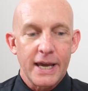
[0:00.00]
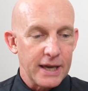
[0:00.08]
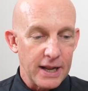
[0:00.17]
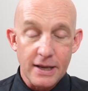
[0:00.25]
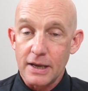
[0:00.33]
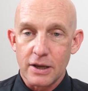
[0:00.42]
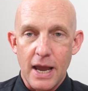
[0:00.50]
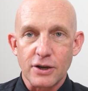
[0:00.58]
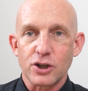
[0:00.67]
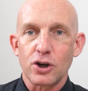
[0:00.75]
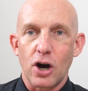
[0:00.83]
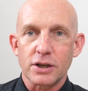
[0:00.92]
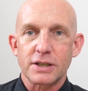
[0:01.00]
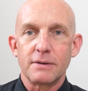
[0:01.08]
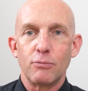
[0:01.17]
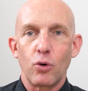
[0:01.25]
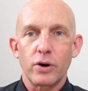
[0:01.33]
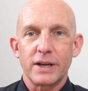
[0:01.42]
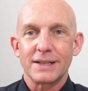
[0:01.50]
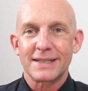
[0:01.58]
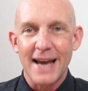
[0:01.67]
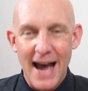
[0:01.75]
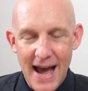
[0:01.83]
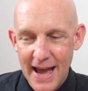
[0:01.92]
It, uh, it actually cost him more in
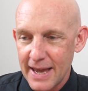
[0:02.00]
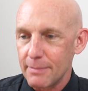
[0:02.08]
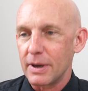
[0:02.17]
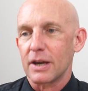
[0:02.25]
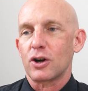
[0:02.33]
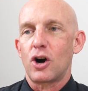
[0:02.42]
time. It